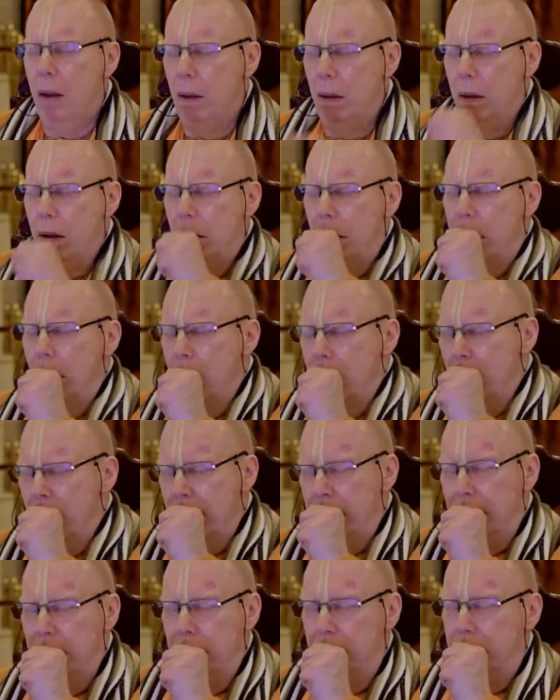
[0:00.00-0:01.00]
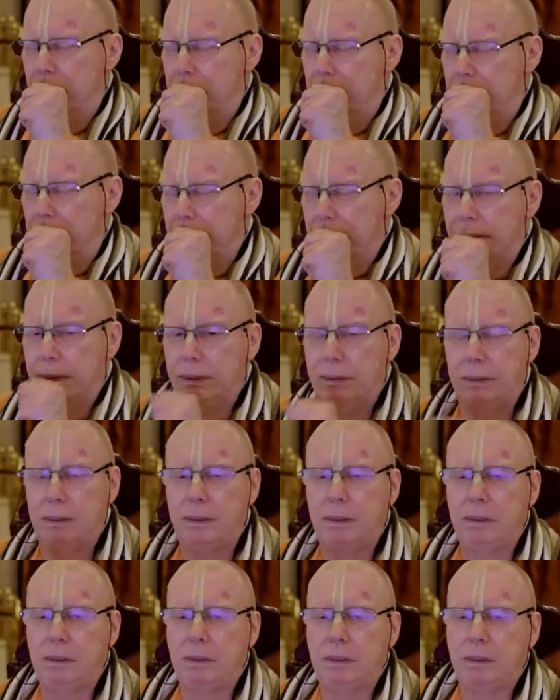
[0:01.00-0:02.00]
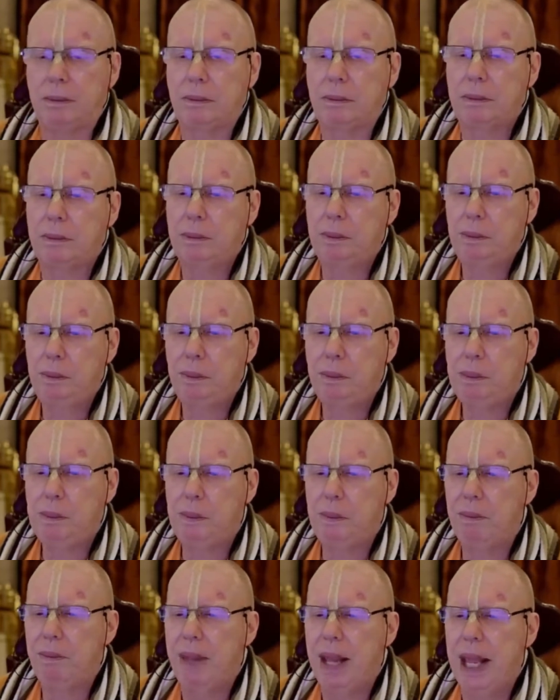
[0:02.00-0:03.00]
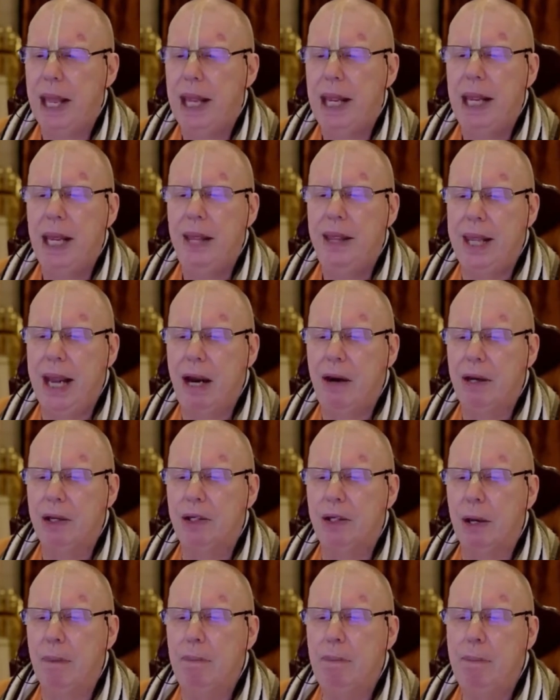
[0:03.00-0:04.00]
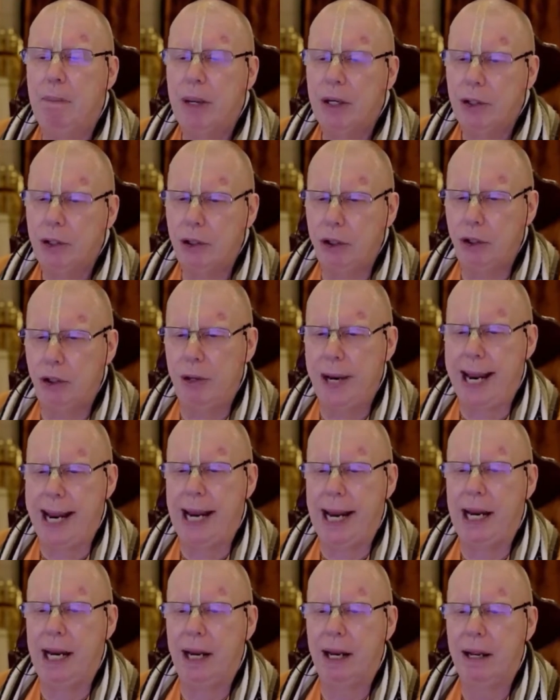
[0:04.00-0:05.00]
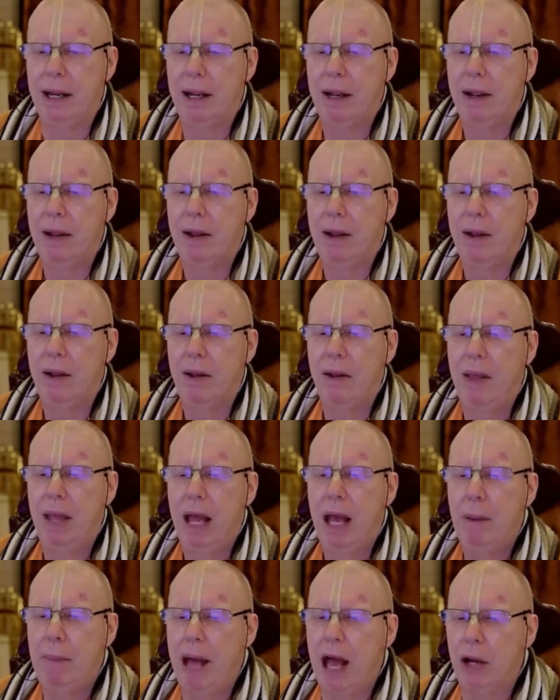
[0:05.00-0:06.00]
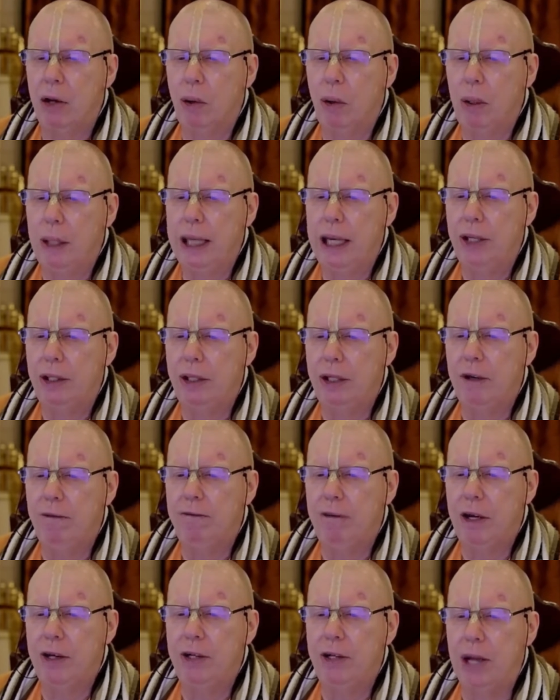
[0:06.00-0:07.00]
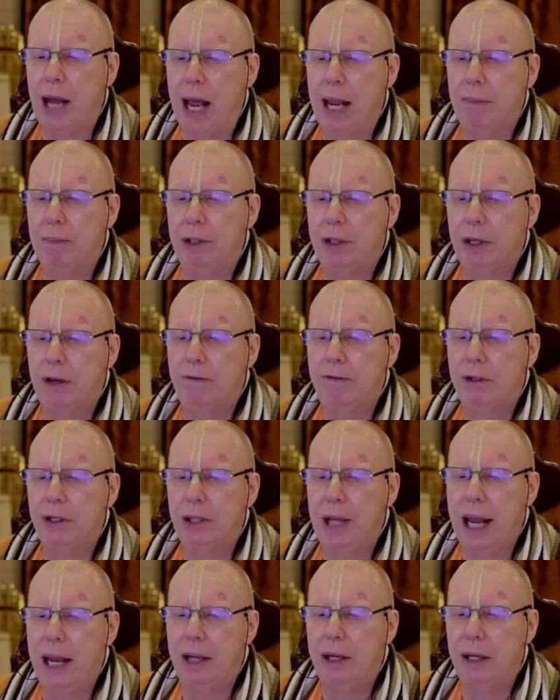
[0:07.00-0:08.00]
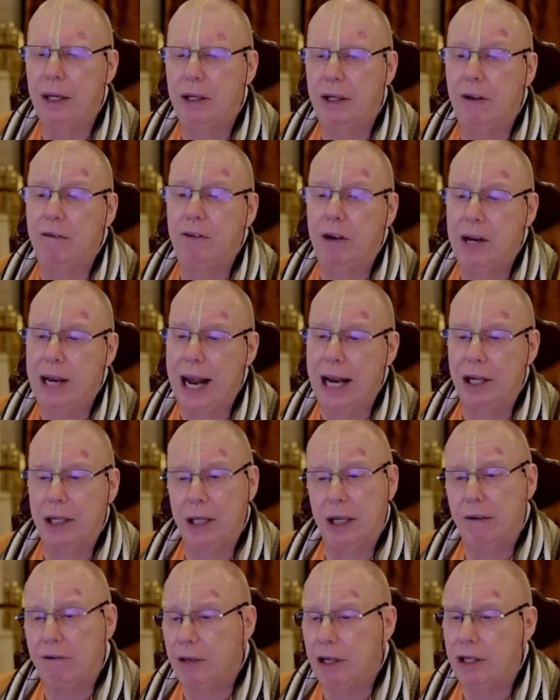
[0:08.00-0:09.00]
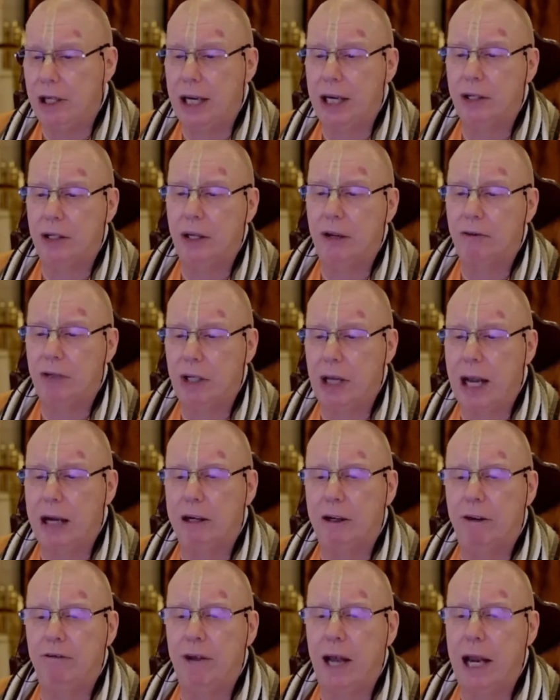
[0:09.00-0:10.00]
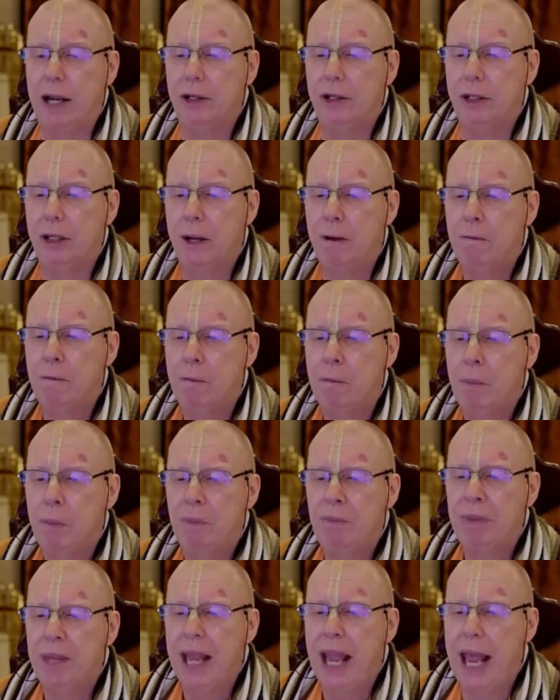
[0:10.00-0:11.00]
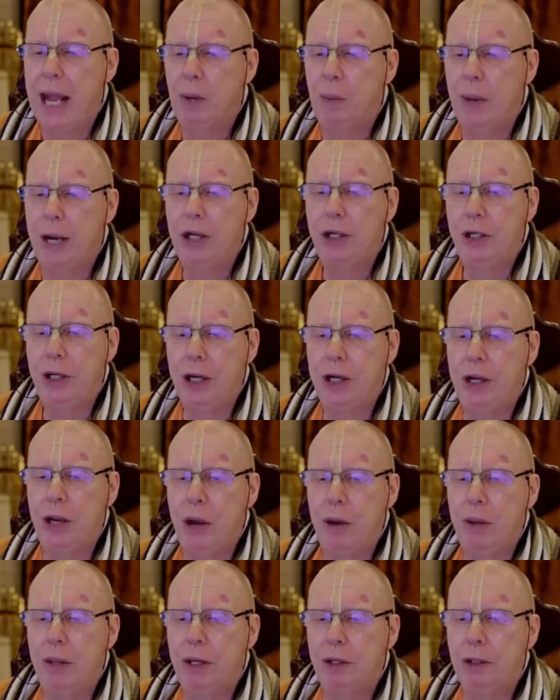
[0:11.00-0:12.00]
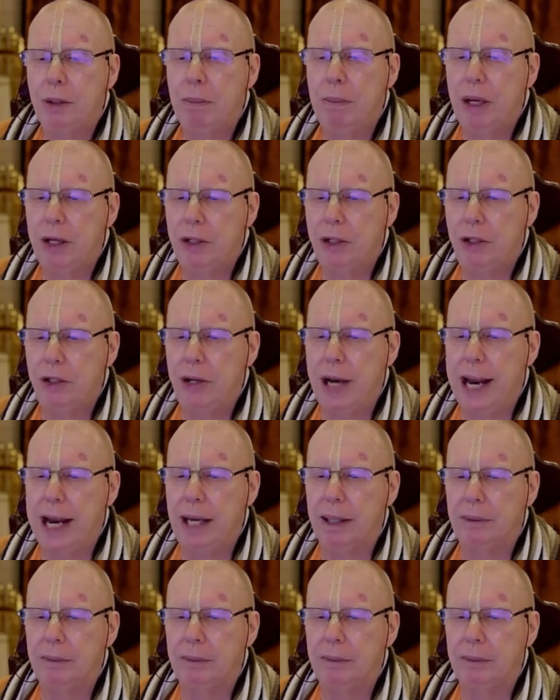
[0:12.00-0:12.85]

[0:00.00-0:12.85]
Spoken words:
there is a mystery about all these different types of different activities of sacrifice, and one should know this mystery.